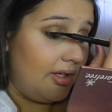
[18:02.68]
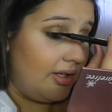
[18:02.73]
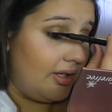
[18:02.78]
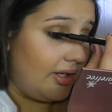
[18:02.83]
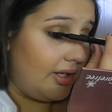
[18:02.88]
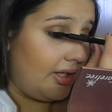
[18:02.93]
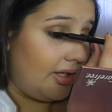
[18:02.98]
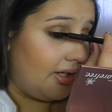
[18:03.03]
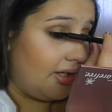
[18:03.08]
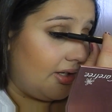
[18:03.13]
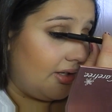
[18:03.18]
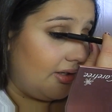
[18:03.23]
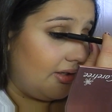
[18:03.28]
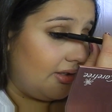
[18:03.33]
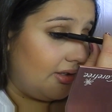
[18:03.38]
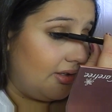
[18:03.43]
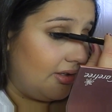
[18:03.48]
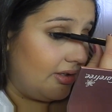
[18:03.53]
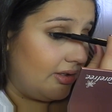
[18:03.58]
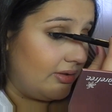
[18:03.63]
And
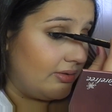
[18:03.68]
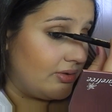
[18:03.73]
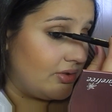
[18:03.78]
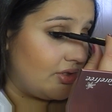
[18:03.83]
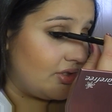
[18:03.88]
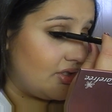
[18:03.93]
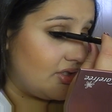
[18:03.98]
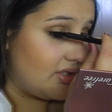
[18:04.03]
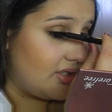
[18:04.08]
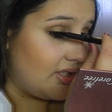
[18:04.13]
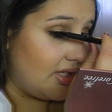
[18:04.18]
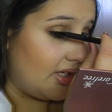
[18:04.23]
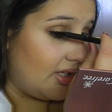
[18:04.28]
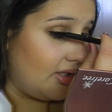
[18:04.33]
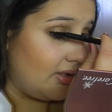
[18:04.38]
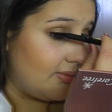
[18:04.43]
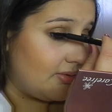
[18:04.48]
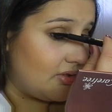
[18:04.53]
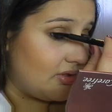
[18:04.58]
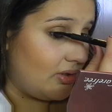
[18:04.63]
it was just taking
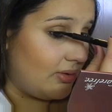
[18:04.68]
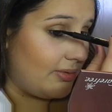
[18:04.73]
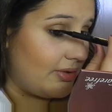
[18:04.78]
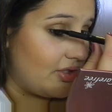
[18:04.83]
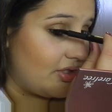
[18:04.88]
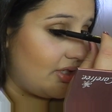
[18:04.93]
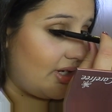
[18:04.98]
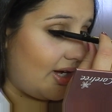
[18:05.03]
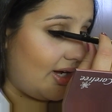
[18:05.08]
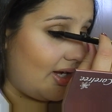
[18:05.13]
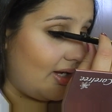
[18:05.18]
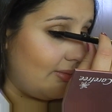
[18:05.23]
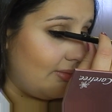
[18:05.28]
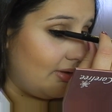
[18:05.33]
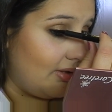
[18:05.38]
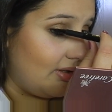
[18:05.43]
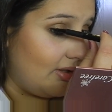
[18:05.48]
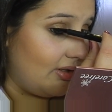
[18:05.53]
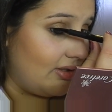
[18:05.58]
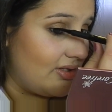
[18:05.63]
up so much time
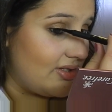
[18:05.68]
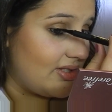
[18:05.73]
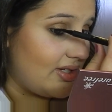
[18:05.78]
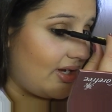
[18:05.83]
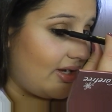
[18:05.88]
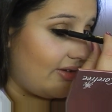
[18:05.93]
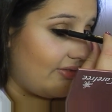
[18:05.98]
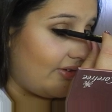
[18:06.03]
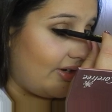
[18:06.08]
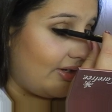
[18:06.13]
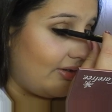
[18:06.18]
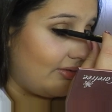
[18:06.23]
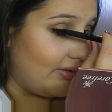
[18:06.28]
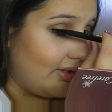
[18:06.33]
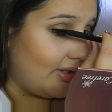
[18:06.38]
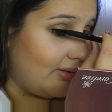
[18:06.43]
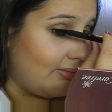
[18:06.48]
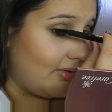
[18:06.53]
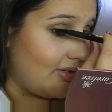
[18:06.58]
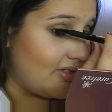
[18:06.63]
and stuff. I don't
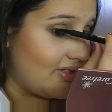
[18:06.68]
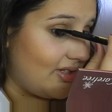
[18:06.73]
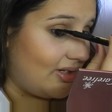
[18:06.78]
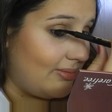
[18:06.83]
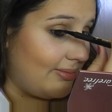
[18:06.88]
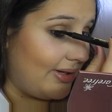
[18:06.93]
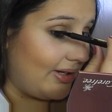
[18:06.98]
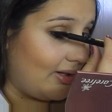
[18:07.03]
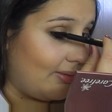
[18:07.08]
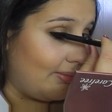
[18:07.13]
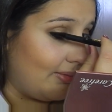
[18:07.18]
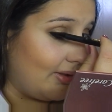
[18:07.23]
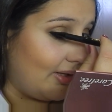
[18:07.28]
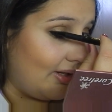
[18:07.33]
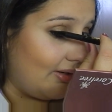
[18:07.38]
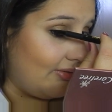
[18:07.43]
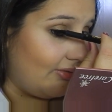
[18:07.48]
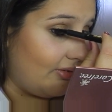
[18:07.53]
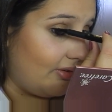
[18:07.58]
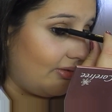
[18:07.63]
think I'm going to sell makeup
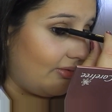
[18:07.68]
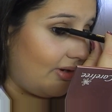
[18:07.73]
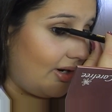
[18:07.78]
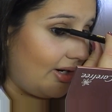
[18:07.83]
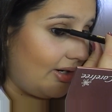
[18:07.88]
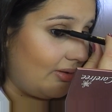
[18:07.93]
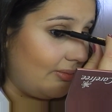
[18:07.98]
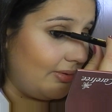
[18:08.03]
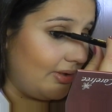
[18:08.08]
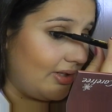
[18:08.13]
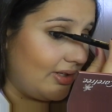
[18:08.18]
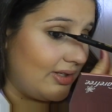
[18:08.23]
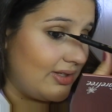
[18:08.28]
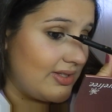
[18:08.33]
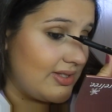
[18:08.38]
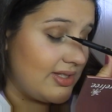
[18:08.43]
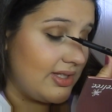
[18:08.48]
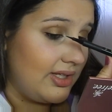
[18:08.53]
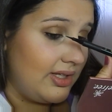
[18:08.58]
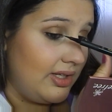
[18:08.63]
again for a while
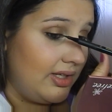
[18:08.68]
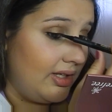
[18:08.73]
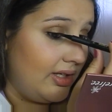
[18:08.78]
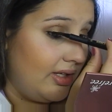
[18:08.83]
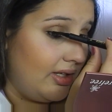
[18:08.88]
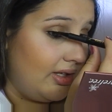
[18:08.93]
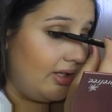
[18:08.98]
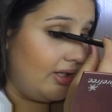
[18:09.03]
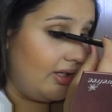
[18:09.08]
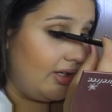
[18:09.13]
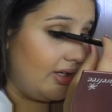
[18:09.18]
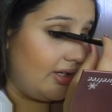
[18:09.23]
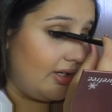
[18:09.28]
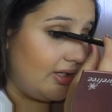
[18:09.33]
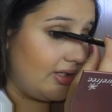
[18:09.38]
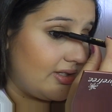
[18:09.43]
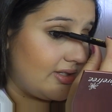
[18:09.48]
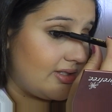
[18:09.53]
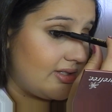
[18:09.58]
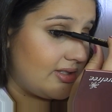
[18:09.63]
because
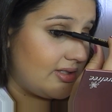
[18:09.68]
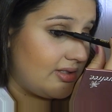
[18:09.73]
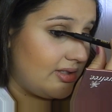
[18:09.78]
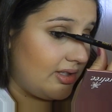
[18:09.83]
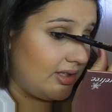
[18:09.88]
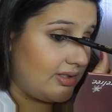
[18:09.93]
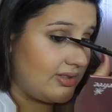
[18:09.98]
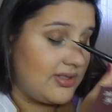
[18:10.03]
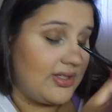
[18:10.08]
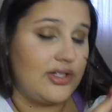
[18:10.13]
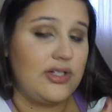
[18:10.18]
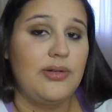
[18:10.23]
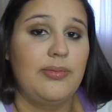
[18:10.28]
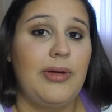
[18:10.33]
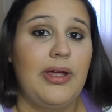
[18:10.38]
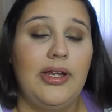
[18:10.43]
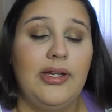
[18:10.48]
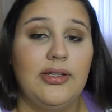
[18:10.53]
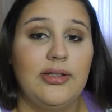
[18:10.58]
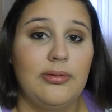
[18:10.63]
it's like such a
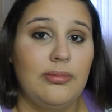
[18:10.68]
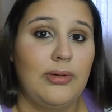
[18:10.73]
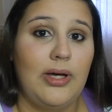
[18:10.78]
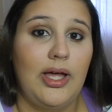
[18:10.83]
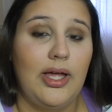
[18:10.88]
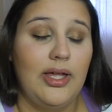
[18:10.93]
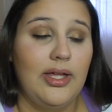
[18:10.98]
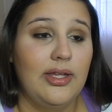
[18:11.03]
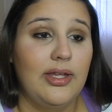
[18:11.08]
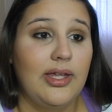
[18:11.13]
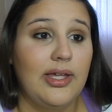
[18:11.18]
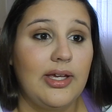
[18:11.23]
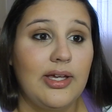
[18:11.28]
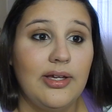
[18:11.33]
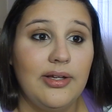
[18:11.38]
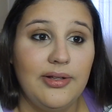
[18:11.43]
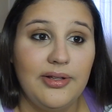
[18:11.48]
pain in the butt. Like,